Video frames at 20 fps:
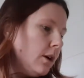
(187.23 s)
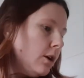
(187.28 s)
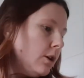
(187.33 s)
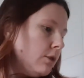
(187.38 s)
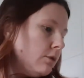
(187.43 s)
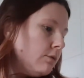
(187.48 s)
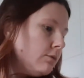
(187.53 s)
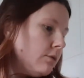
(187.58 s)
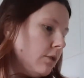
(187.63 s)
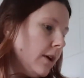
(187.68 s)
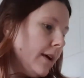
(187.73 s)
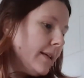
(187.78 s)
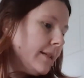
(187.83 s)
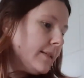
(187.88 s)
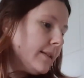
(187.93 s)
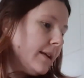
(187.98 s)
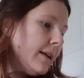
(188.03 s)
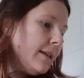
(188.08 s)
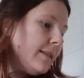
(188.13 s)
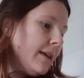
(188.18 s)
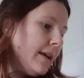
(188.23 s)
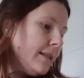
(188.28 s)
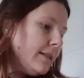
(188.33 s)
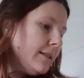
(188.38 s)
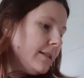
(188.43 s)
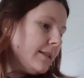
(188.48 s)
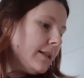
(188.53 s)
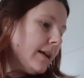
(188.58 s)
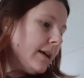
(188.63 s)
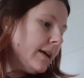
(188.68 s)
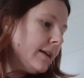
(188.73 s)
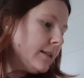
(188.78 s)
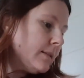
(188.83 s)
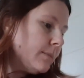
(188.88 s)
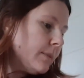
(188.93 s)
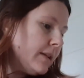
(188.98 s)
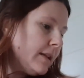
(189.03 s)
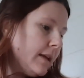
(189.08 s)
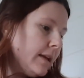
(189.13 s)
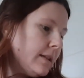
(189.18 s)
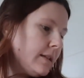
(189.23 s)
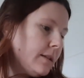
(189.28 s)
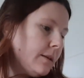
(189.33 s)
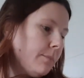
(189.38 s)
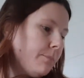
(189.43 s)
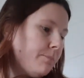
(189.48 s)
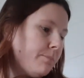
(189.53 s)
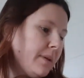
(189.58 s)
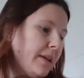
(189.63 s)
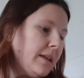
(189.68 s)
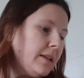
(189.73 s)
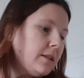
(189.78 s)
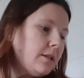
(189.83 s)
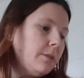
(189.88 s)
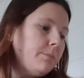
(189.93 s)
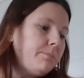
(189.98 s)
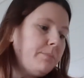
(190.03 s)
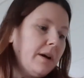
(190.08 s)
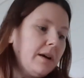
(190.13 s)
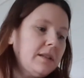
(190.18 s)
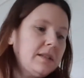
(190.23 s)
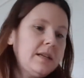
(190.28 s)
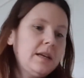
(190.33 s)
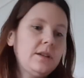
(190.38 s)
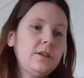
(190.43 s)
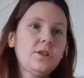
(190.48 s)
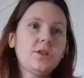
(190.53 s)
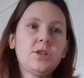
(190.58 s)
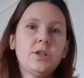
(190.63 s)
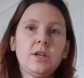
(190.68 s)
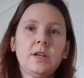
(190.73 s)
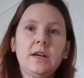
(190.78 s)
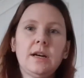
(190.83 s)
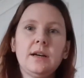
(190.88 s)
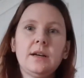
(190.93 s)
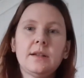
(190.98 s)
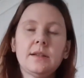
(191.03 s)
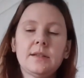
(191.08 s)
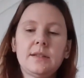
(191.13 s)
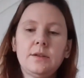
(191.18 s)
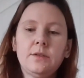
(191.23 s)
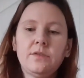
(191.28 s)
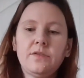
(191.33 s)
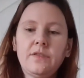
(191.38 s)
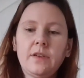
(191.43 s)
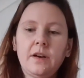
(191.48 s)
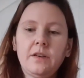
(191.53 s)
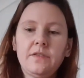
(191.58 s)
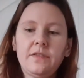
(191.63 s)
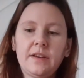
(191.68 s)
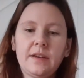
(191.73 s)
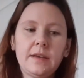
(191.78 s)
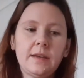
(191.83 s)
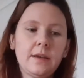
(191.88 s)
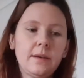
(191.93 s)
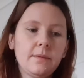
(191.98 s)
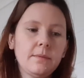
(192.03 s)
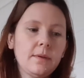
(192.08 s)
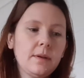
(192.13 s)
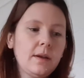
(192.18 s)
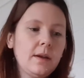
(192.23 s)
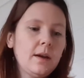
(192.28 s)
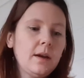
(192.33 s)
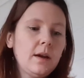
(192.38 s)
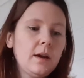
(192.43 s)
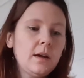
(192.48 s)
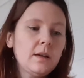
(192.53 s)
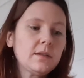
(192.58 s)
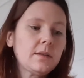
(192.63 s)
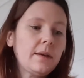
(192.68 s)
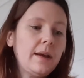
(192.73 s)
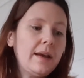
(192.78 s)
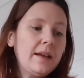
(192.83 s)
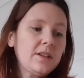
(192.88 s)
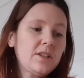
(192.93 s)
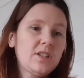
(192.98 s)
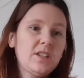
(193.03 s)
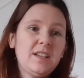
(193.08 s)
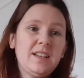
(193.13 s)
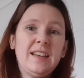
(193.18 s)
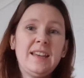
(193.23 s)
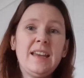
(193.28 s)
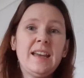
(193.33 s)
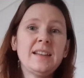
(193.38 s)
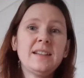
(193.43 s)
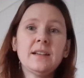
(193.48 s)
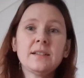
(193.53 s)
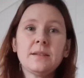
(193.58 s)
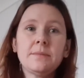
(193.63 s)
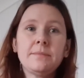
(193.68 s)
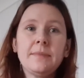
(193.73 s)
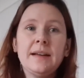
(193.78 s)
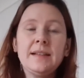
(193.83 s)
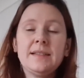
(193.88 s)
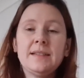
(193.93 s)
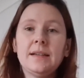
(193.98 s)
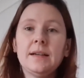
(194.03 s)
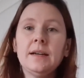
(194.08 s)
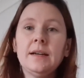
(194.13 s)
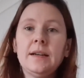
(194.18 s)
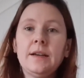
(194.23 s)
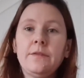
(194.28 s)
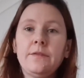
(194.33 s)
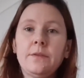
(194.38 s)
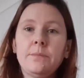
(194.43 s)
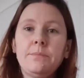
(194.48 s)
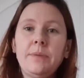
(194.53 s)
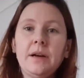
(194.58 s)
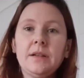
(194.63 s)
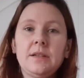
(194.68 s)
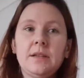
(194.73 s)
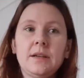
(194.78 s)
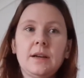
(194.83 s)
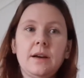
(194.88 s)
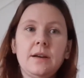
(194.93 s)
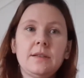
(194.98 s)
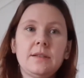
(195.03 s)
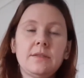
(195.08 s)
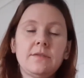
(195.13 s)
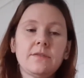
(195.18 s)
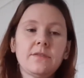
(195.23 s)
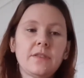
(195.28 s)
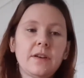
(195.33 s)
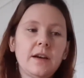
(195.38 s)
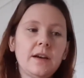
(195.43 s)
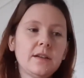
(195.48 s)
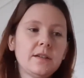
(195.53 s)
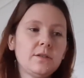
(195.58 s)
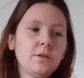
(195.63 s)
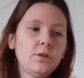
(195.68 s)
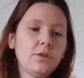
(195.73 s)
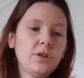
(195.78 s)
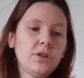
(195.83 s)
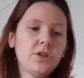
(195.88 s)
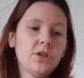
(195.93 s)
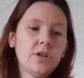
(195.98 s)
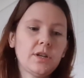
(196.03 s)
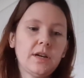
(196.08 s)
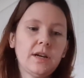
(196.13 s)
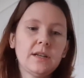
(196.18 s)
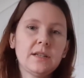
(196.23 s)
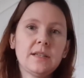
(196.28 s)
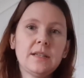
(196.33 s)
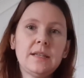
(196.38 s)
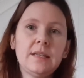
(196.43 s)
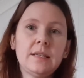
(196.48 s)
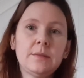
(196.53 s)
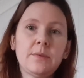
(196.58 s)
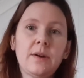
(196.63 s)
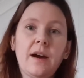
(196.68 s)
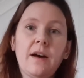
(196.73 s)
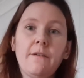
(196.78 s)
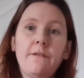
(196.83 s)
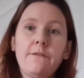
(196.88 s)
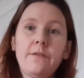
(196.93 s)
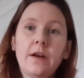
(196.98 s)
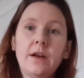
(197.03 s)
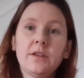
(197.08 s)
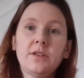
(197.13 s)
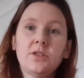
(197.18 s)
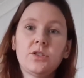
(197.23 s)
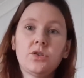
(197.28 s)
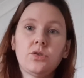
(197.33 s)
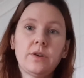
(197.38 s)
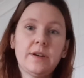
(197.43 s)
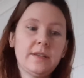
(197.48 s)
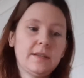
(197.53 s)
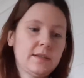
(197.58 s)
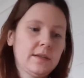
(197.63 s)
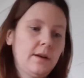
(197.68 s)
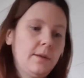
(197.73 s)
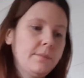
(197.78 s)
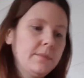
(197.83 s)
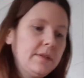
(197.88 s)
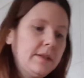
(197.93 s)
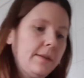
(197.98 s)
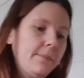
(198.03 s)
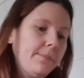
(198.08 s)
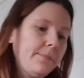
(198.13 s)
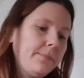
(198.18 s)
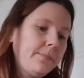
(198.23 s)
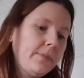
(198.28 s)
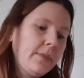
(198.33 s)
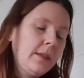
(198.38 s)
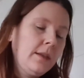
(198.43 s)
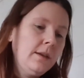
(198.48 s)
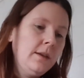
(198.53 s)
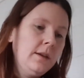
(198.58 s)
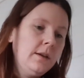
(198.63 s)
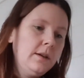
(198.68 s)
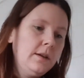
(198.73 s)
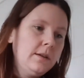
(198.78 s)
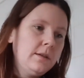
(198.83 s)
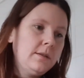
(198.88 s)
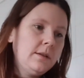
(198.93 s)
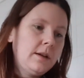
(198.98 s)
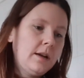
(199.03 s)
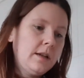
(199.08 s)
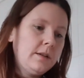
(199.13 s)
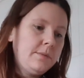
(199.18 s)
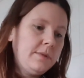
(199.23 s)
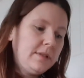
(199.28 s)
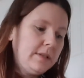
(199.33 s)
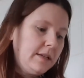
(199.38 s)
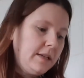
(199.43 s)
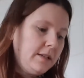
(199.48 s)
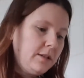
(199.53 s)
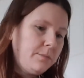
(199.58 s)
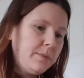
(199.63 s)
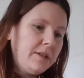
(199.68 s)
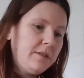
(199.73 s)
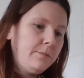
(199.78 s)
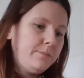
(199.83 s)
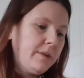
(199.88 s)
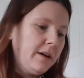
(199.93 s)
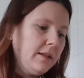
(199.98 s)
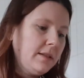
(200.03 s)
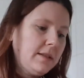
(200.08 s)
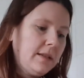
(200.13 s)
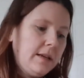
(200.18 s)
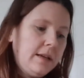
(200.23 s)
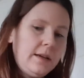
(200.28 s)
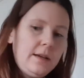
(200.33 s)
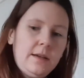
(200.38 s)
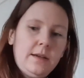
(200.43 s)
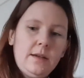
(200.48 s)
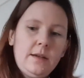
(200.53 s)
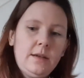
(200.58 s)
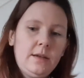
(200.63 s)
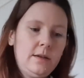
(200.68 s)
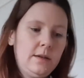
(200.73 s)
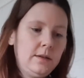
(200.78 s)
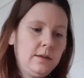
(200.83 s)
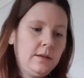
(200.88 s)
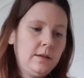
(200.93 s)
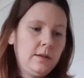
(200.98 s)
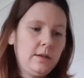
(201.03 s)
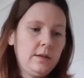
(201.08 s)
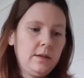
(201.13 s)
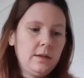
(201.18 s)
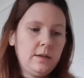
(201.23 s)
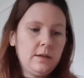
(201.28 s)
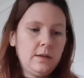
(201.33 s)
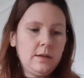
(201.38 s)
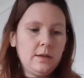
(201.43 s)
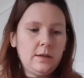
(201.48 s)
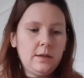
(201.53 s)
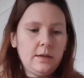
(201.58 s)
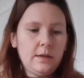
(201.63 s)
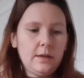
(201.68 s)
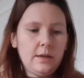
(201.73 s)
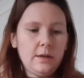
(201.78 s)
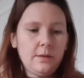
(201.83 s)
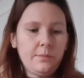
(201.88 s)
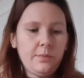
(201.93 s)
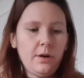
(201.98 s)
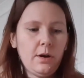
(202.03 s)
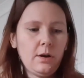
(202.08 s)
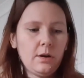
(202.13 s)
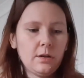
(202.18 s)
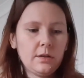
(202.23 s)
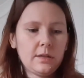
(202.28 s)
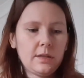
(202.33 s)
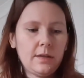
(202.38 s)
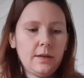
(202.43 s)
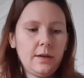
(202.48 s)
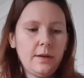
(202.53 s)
Right, it then says we need to beat the butter and sugar until fluffy. So actually, it doesn't matter if the butter goes in first or the sugar. So this is where our first choice comes in. So we're going to put a little bit of butter in a pot.